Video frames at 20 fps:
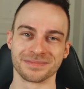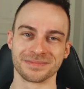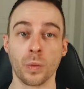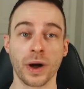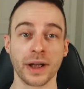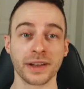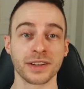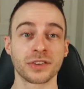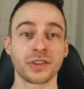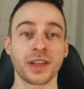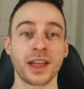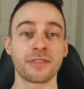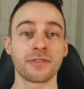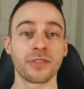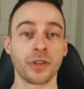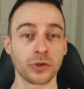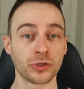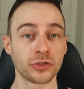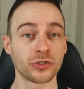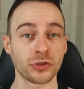Once you have
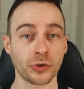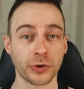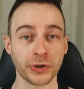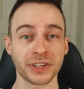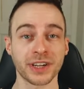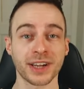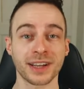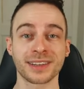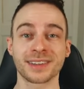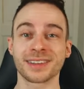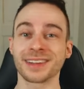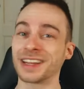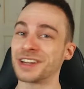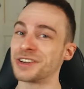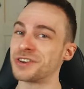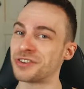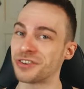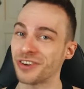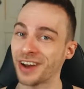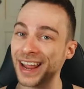those shortcuts
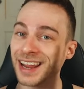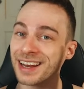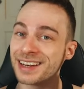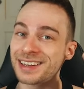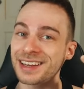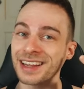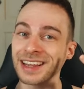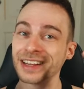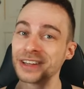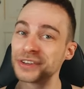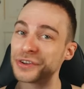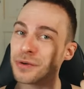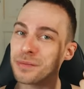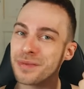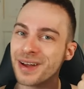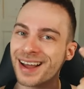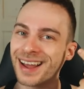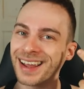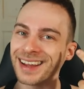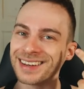ingrained in your
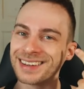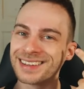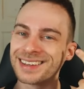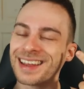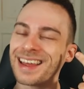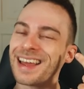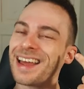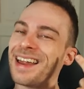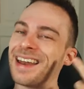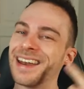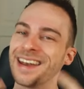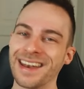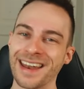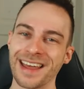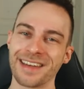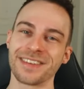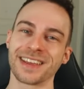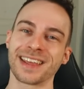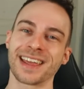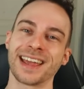mind,
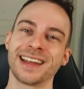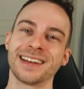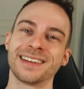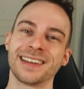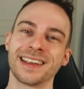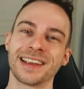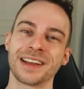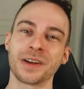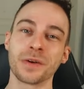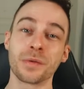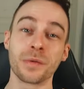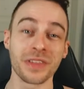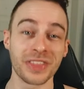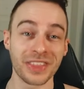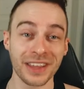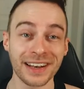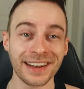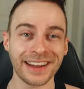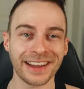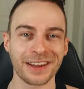navigating
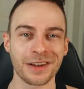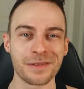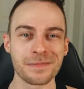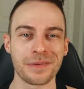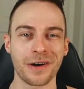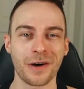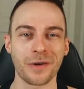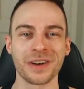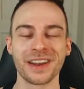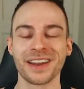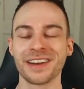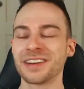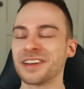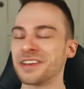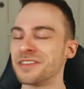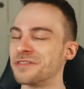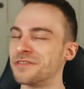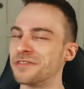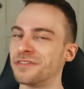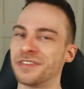within a component
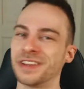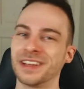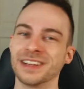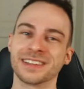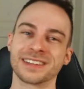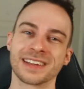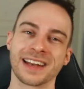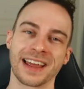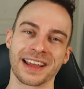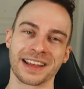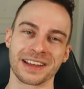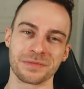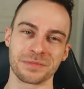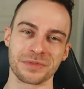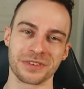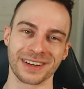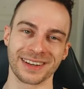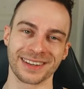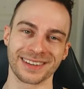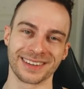feels like a
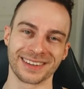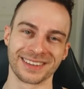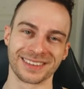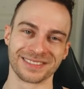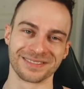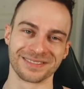breeze.